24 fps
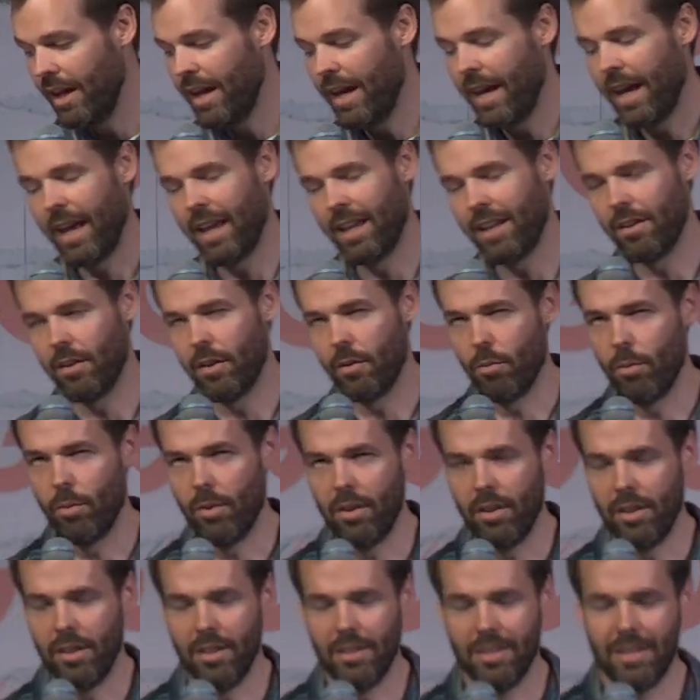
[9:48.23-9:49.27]
And
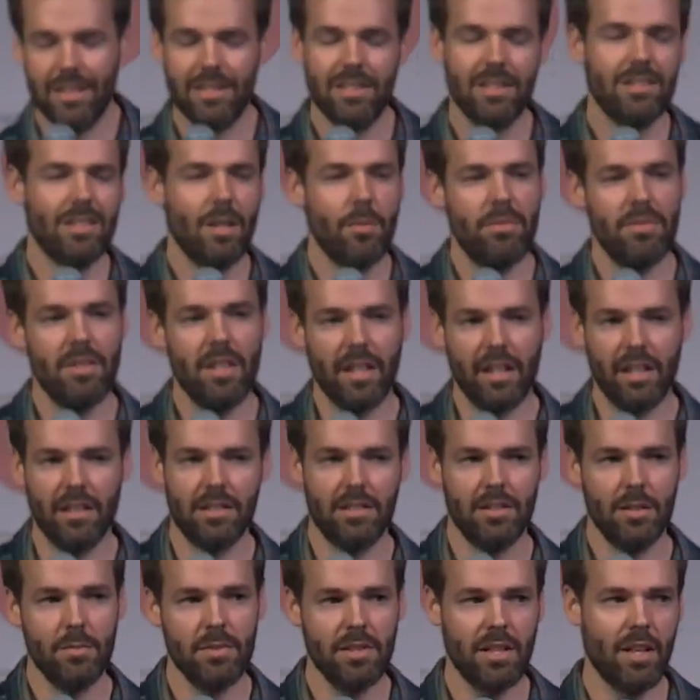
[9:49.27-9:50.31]
this is something that can
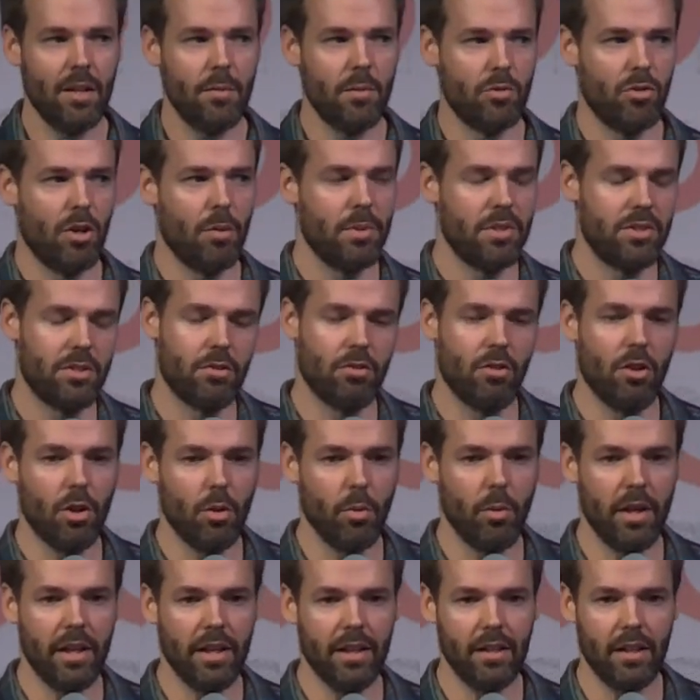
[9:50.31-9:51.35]
sometimes rub us the wrong
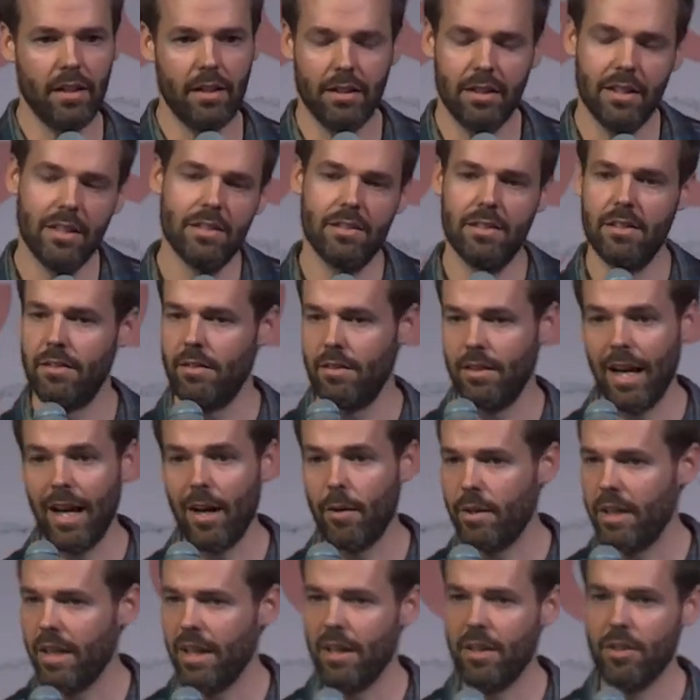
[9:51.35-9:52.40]
way, at least
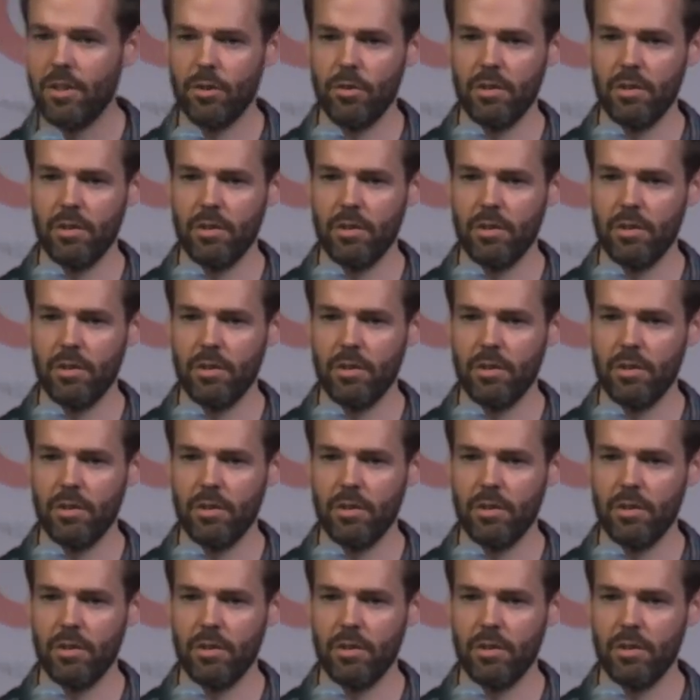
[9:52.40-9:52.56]
nowadays or